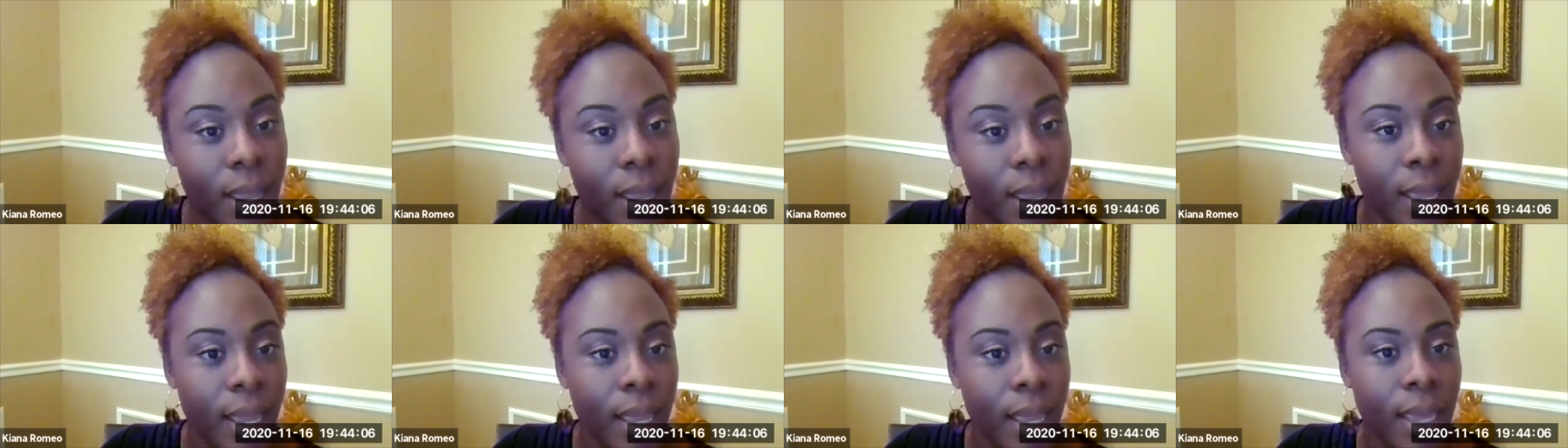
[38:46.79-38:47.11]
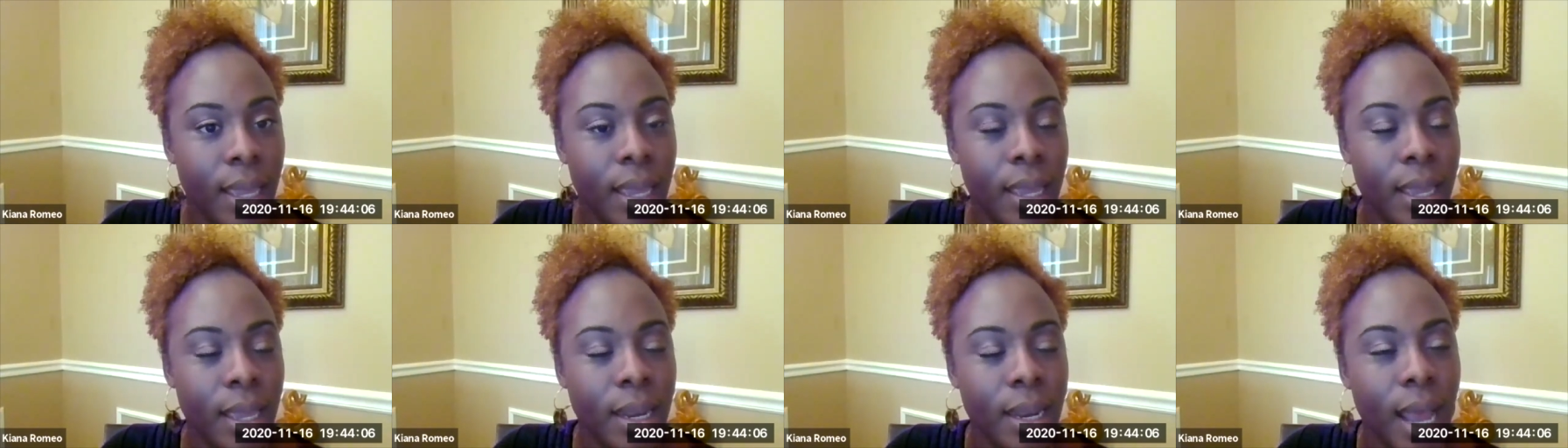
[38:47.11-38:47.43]

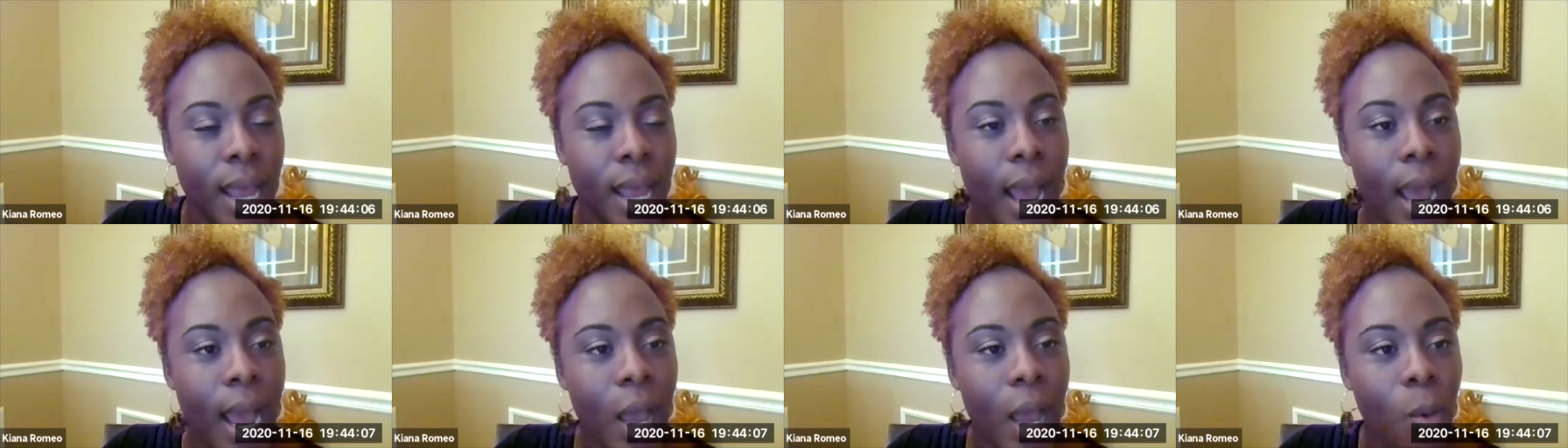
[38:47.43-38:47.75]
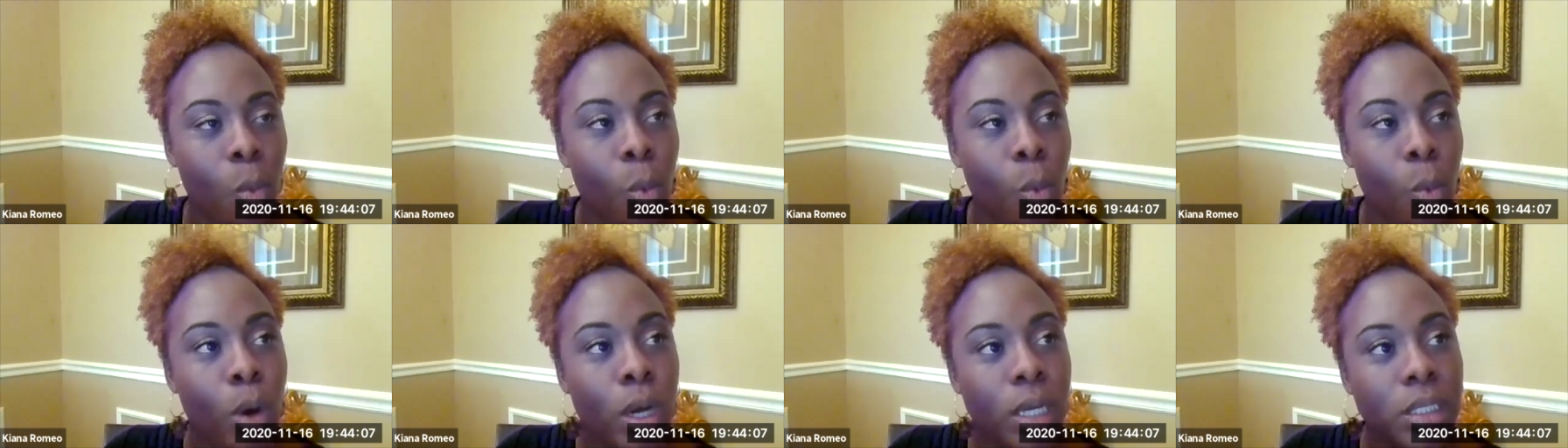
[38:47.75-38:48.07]
And I
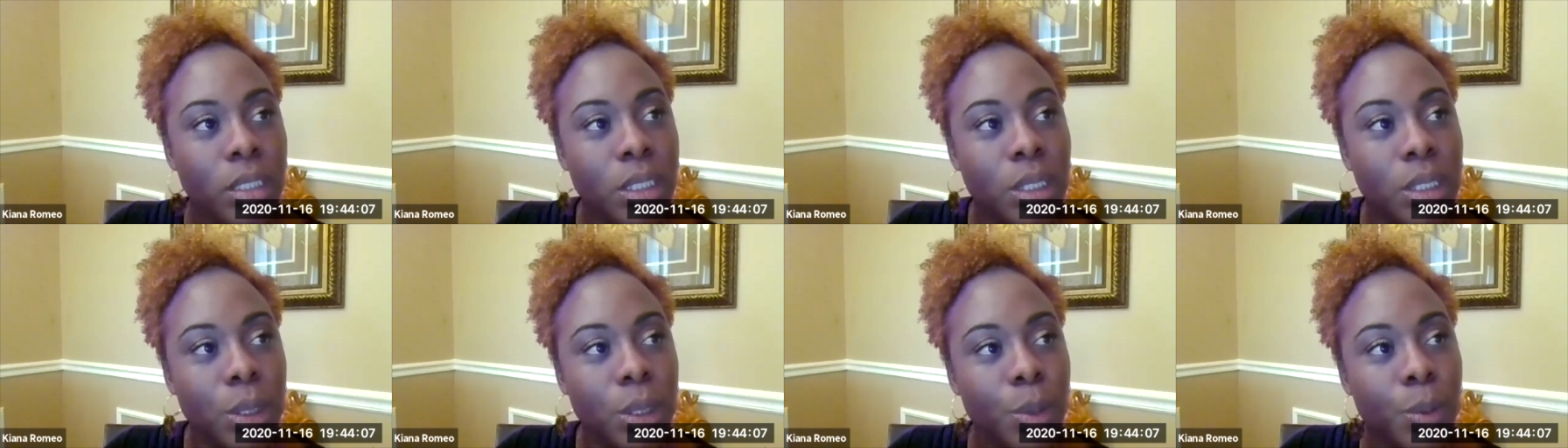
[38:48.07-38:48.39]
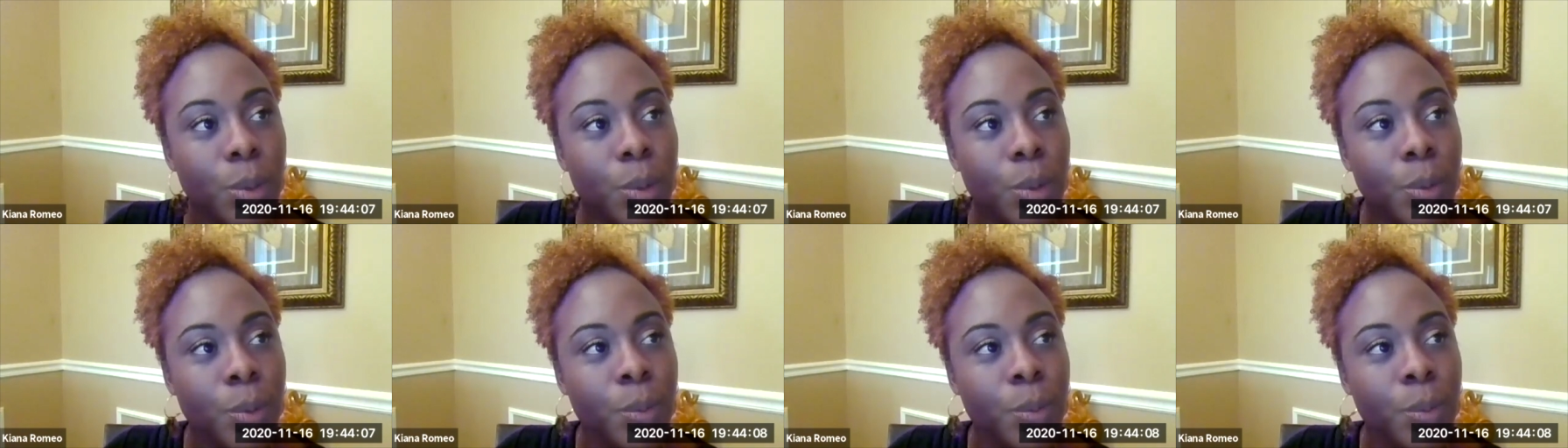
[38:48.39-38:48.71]
want
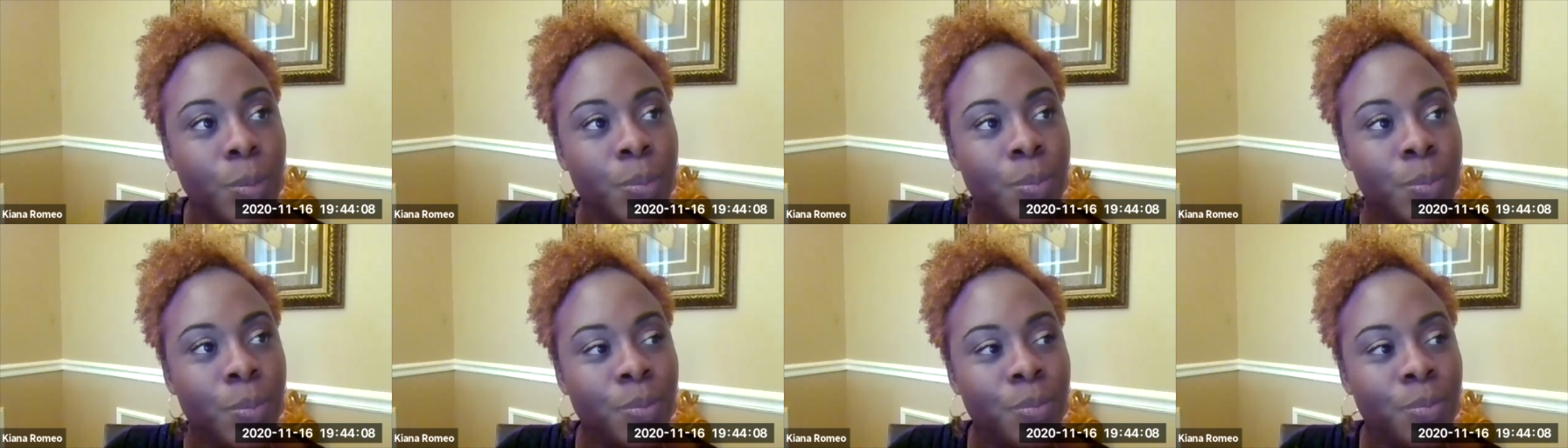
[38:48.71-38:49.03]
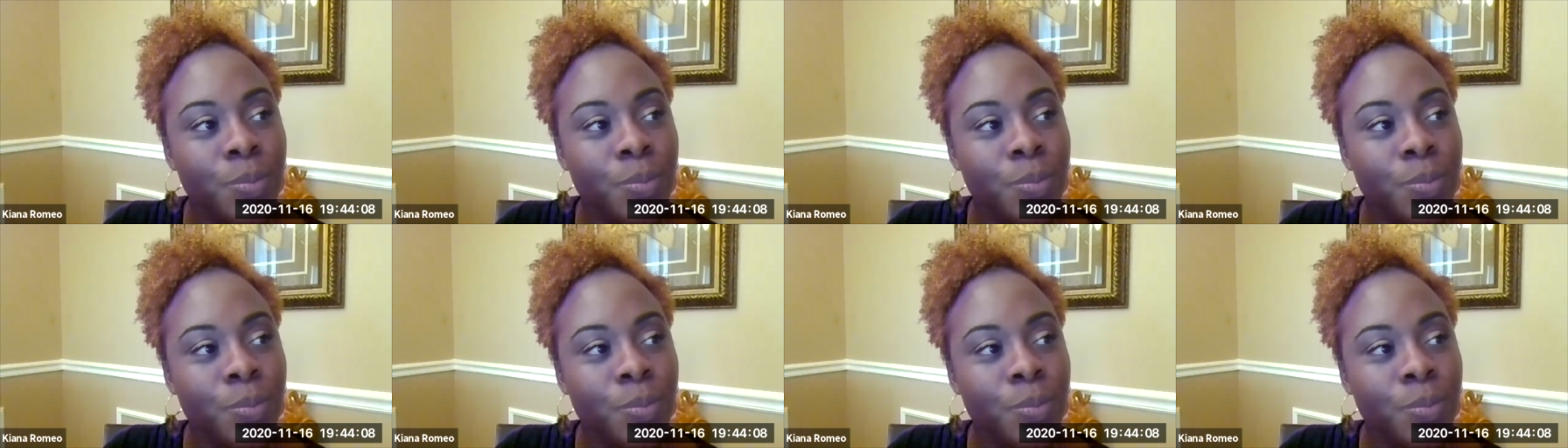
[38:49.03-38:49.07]
to